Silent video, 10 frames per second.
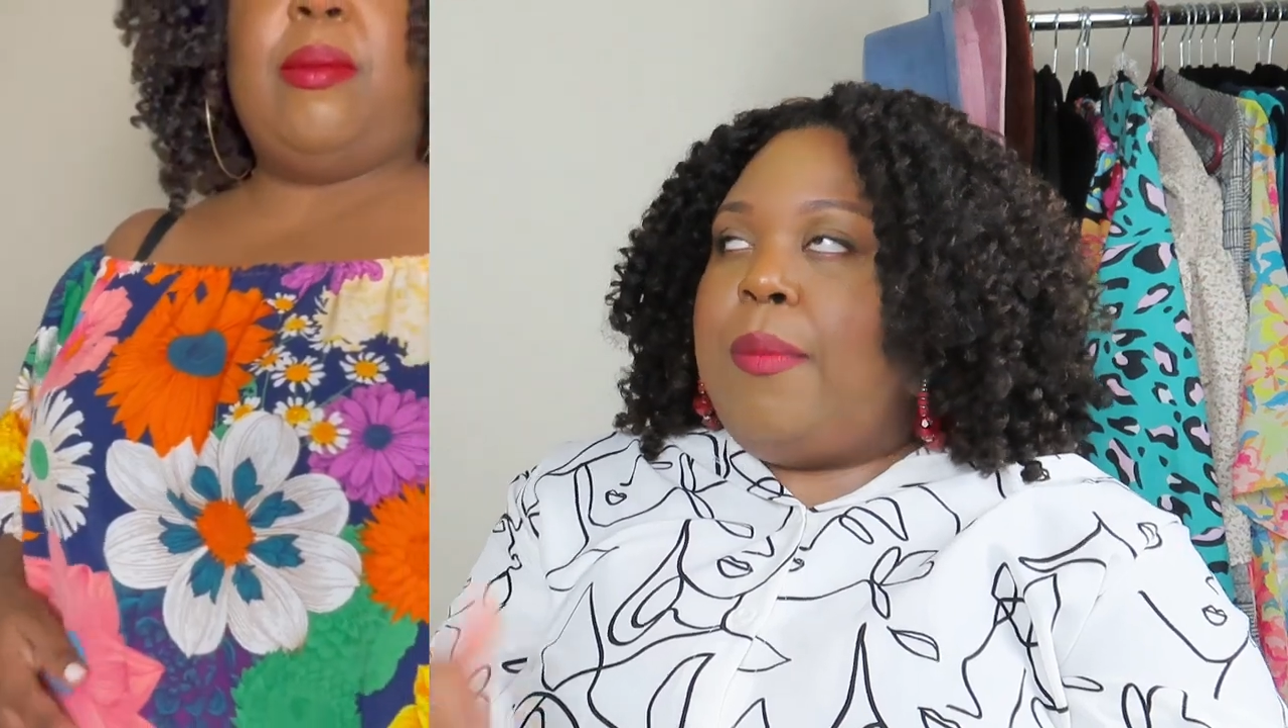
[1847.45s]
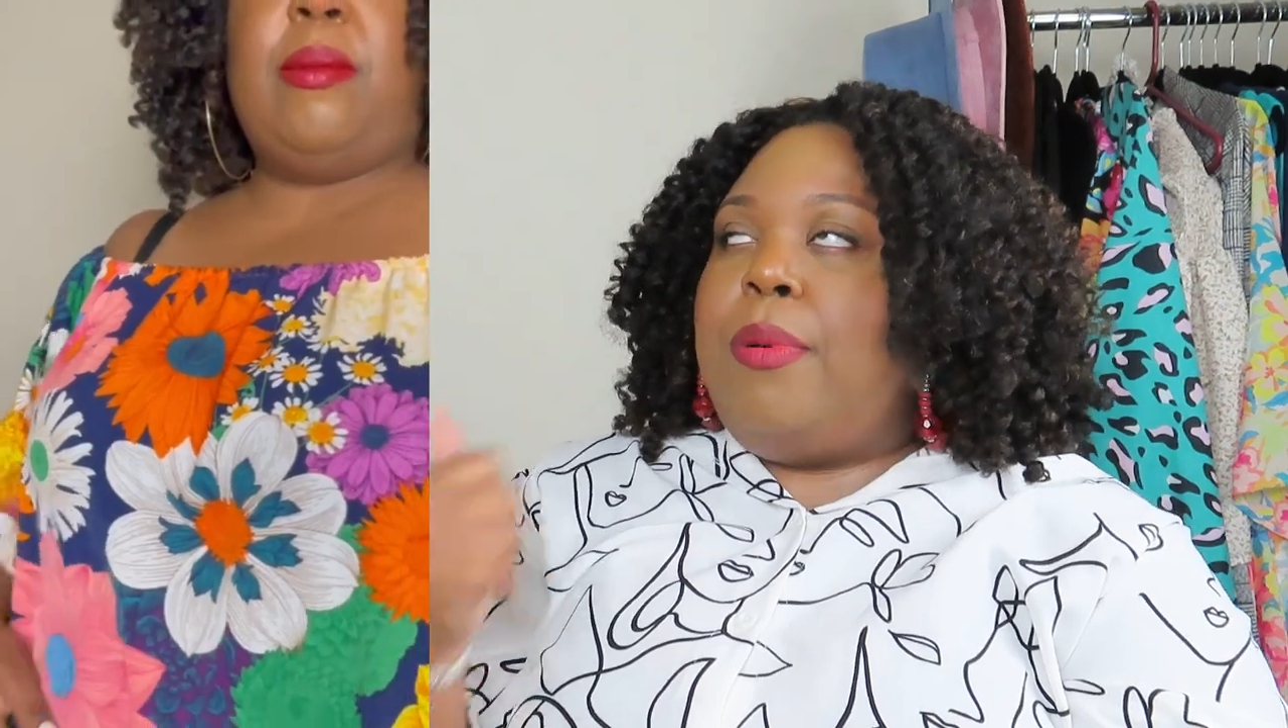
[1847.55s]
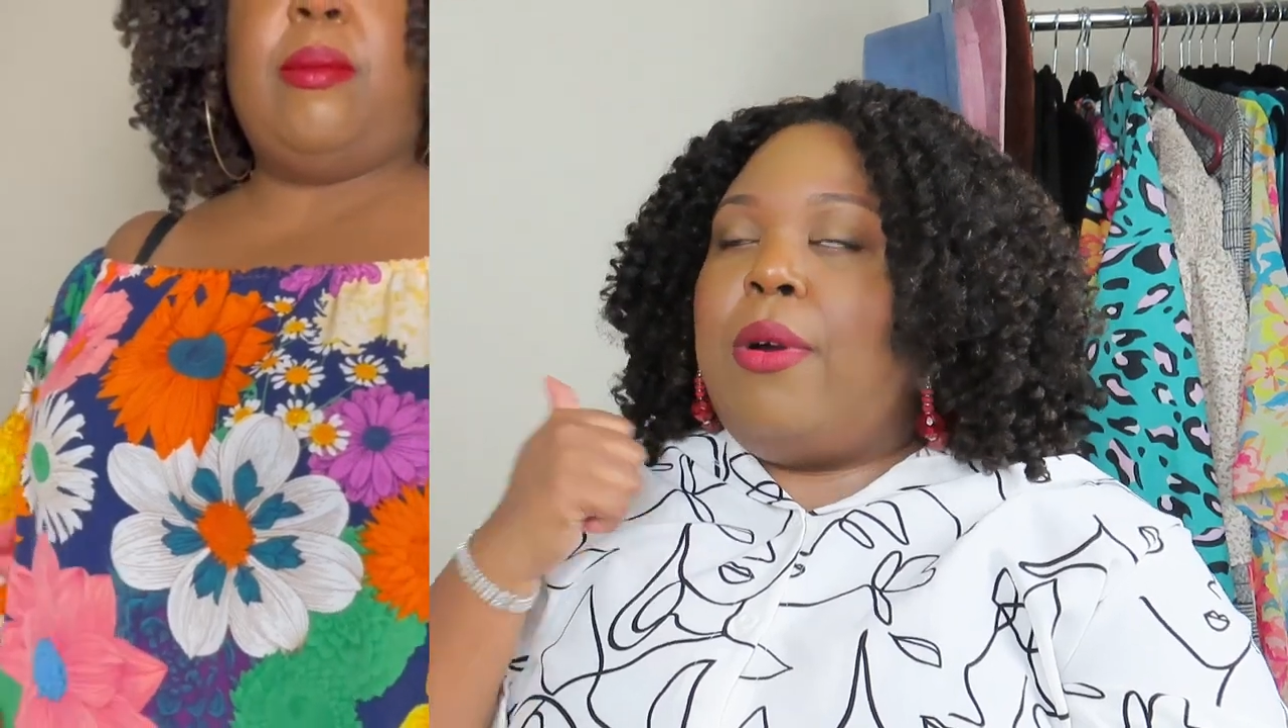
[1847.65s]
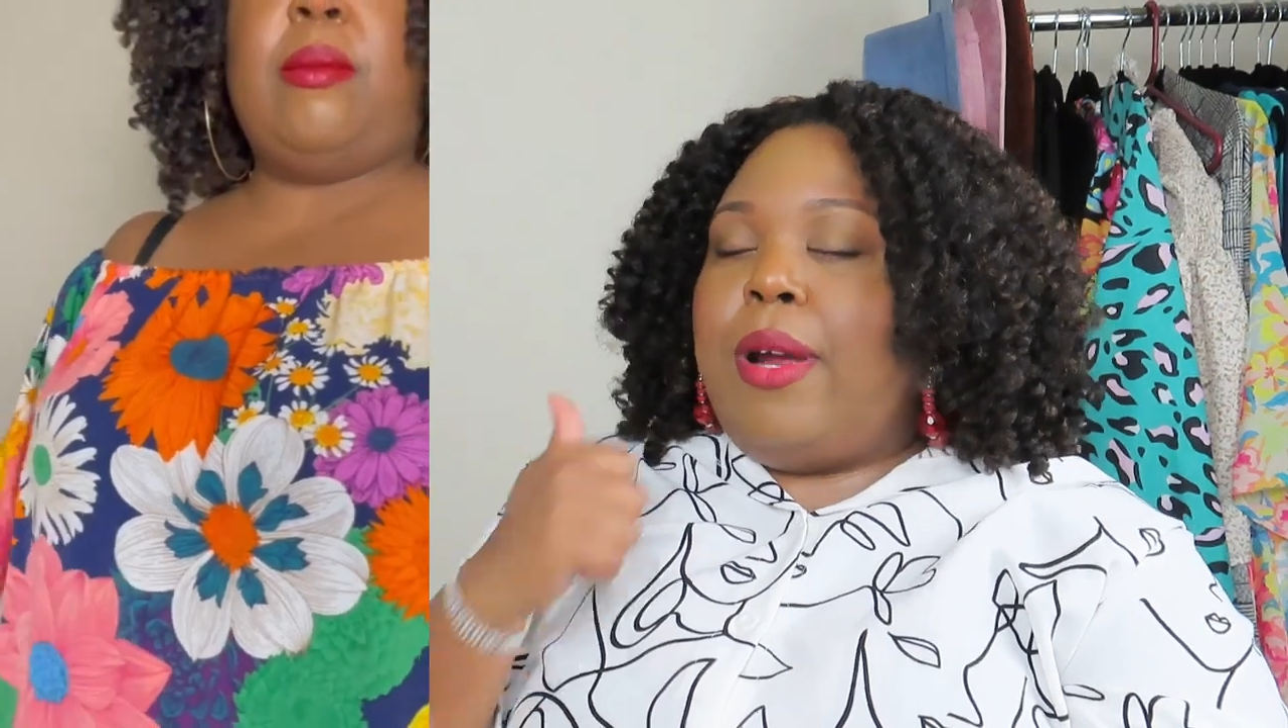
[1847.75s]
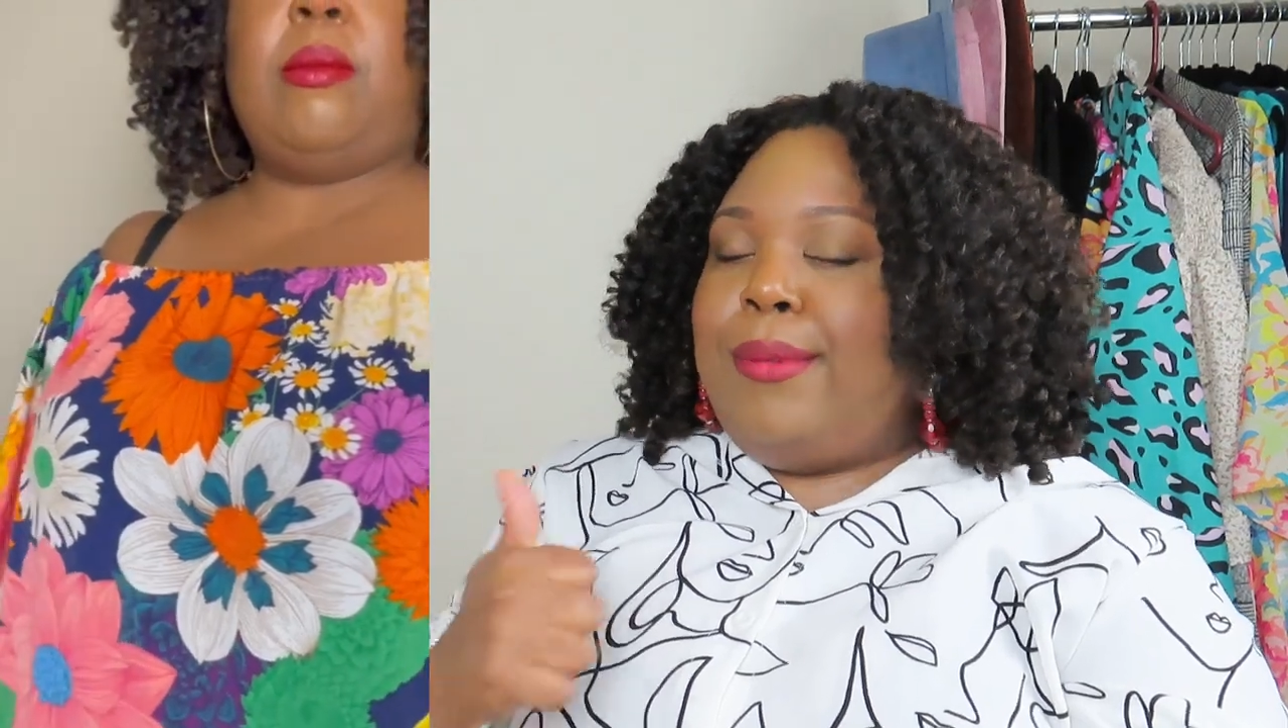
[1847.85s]

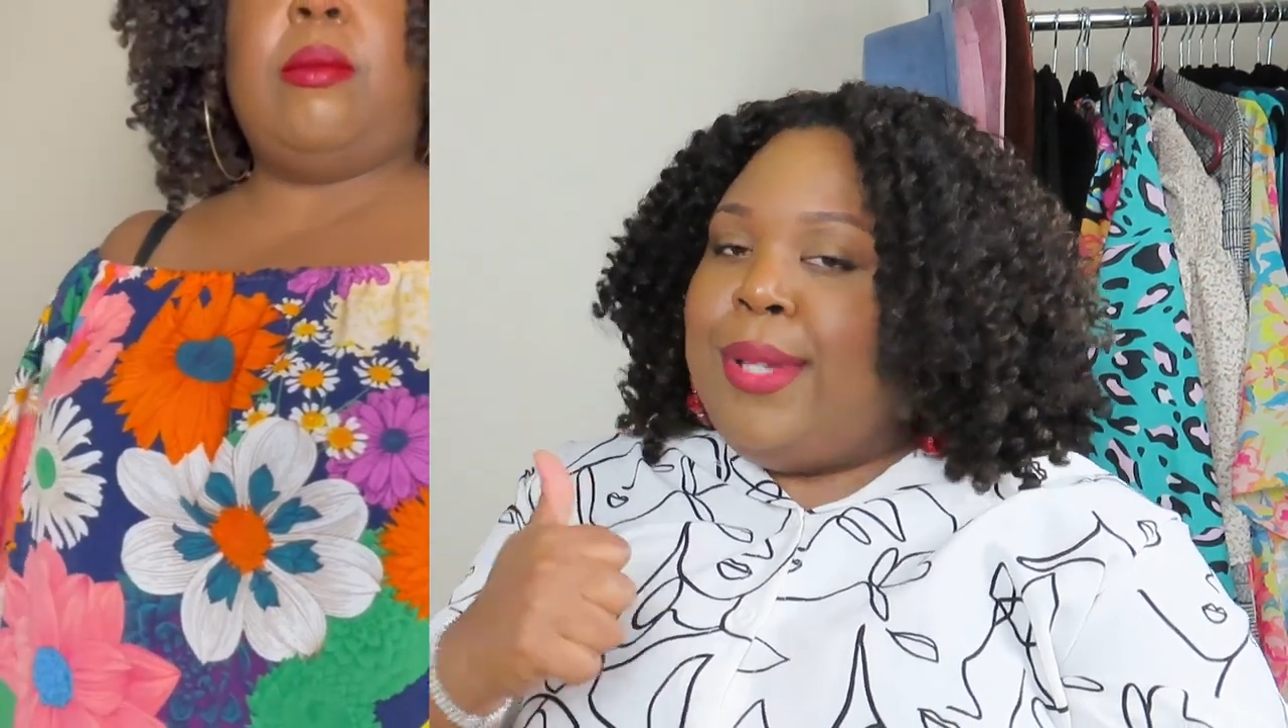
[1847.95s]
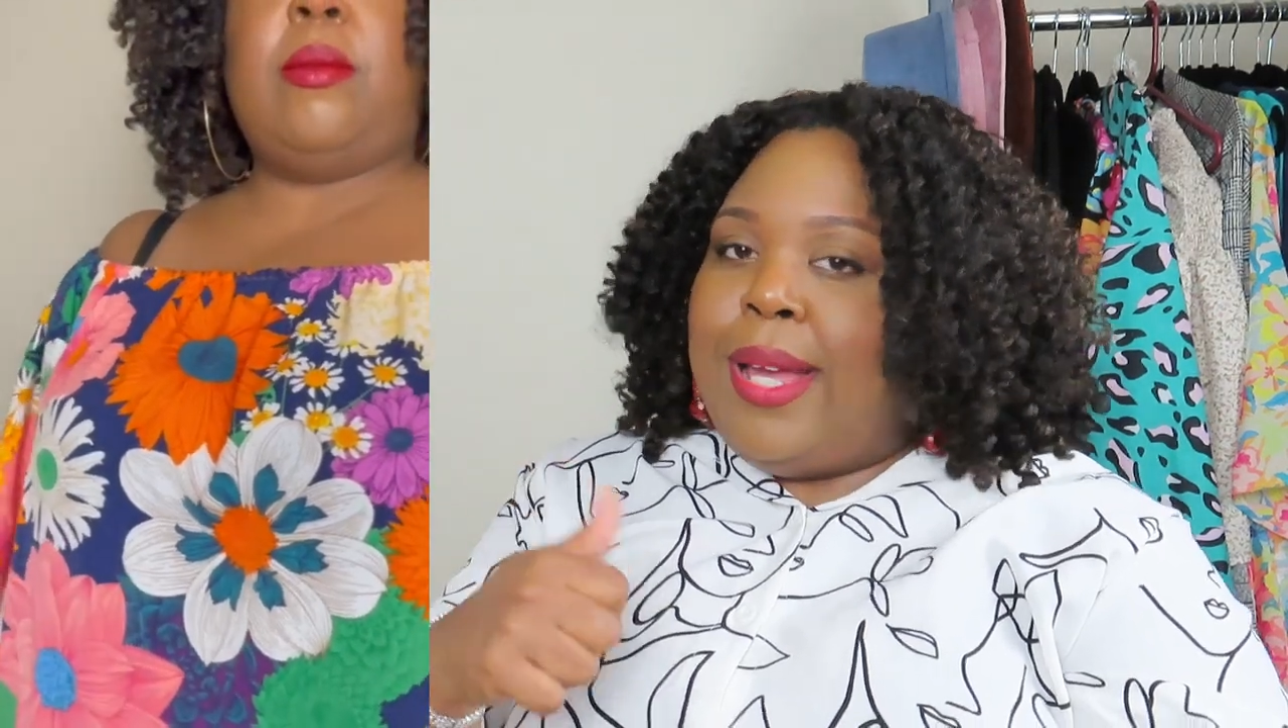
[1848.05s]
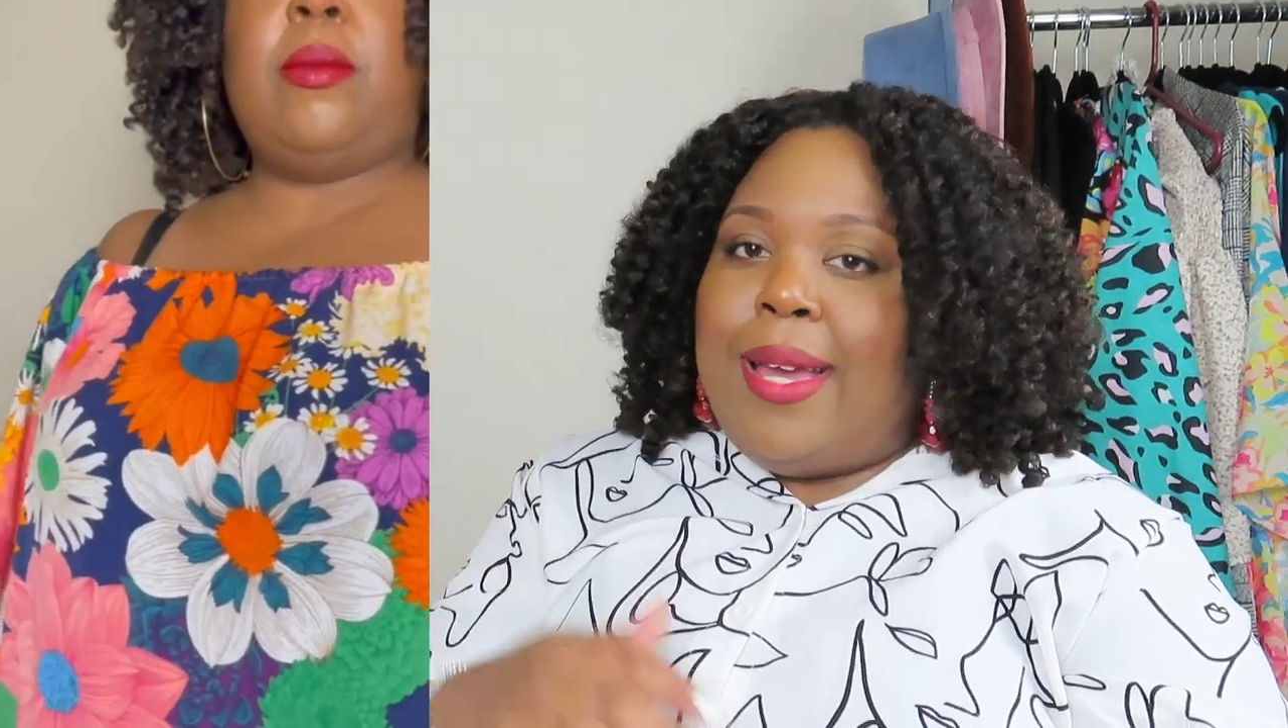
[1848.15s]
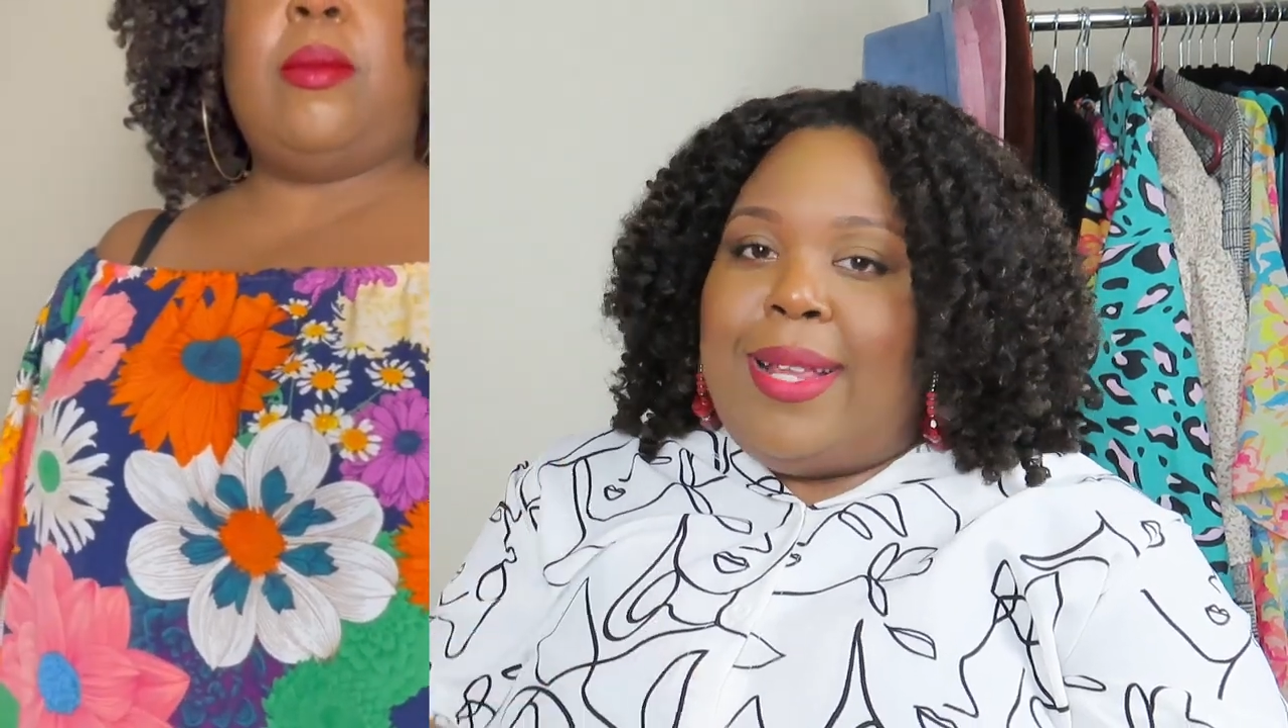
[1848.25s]
that part.